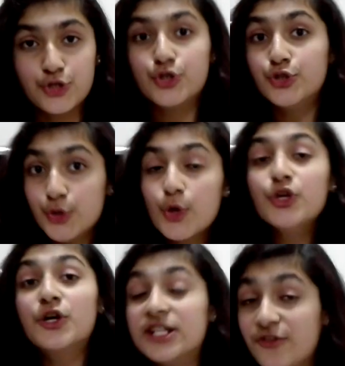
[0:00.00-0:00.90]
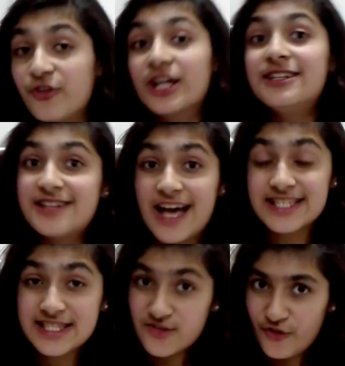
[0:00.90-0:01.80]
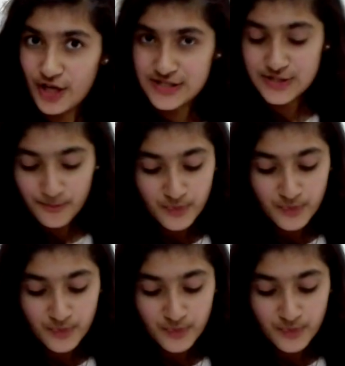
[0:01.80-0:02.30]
So do your difficult tasks first.